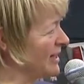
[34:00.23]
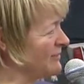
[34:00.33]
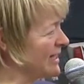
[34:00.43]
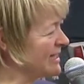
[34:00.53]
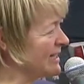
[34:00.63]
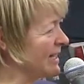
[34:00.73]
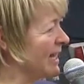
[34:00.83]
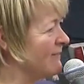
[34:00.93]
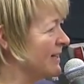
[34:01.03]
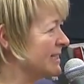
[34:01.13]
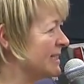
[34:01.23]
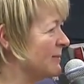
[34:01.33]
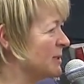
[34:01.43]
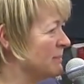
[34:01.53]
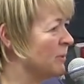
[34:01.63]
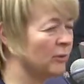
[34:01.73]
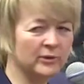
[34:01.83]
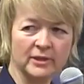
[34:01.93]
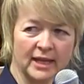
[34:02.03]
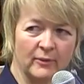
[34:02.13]
I it did I felt it was
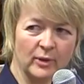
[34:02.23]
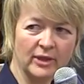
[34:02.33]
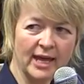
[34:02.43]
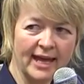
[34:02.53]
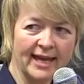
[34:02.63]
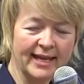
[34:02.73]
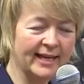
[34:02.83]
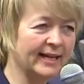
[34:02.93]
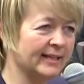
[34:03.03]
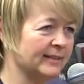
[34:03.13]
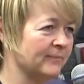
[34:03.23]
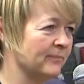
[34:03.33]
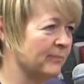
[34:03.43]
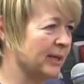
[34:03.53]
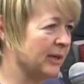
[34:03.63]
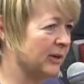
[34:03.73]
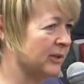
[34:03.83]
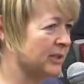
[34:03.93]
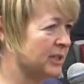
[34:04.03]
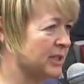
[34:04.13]
important that they were there um,
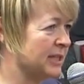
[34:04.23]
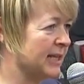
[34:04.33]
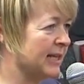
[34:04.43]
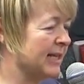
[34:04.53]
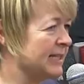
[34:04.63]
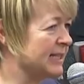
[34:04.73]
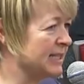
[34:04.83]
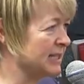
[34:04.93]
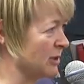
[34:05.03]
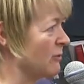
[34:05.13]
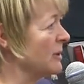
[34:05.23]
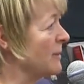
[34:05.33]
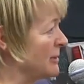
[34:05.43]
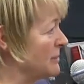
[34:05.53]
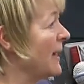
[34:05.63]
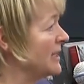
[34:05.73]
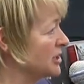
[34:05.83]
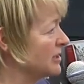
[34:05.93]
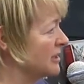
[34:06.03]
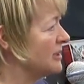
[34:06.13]
because this is a novel about a
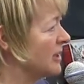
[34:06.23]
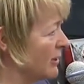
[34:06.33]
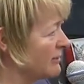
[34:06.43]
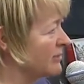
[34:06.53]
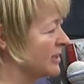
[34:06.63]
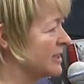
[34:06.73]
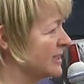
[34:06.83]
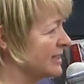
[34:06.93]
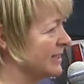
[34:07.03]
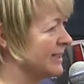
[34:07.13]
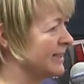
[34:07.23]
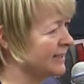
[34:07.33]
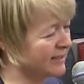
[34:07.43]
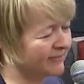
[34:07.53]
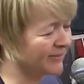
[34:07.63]
passion, you know, and Frances and Lilian.